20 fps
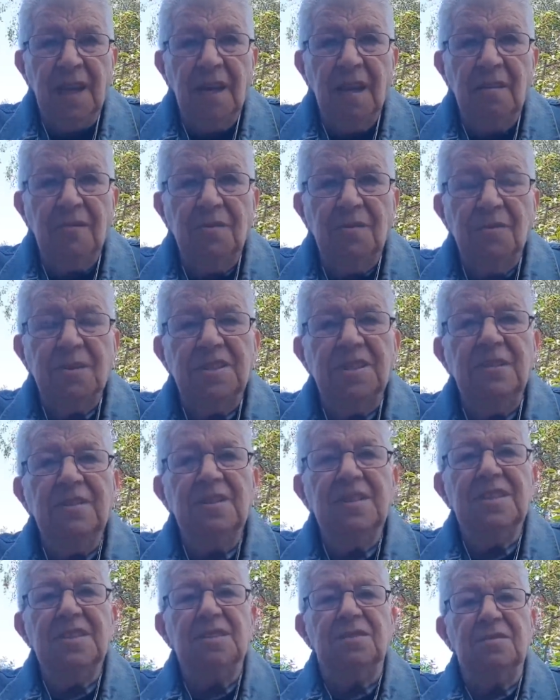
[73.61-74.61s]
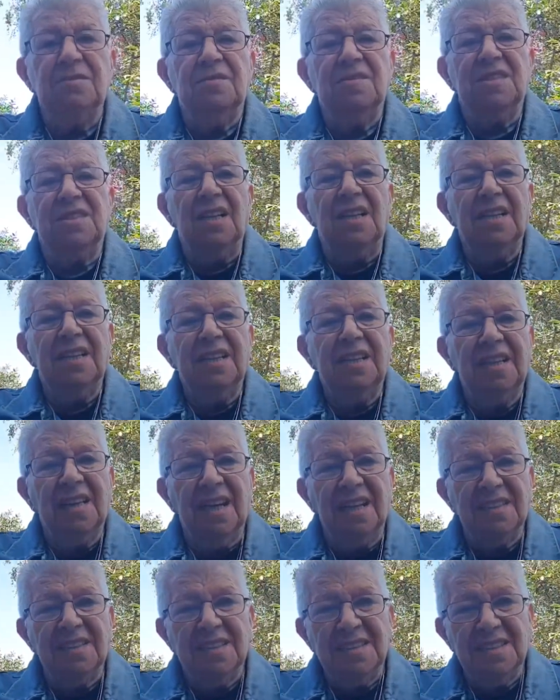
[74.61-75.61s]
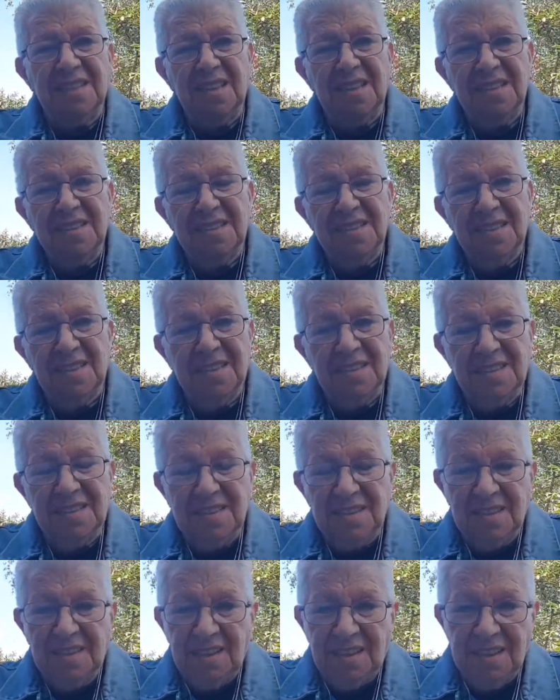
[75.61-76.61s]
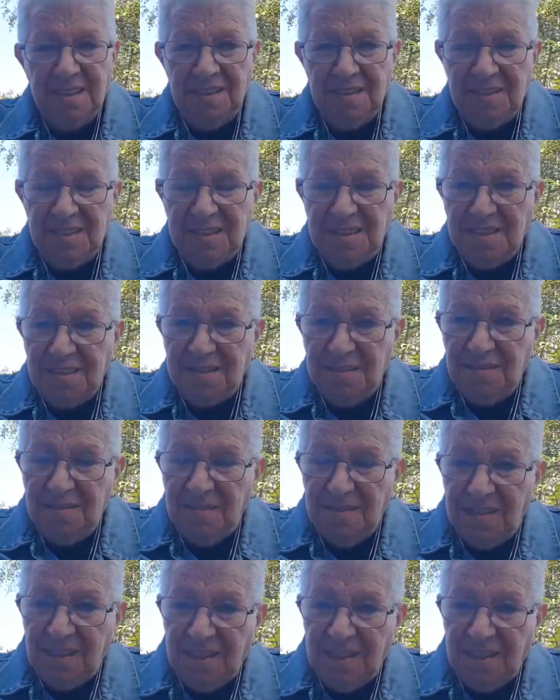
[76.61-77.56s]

Of course, there is a sort of psychic exercise that I used to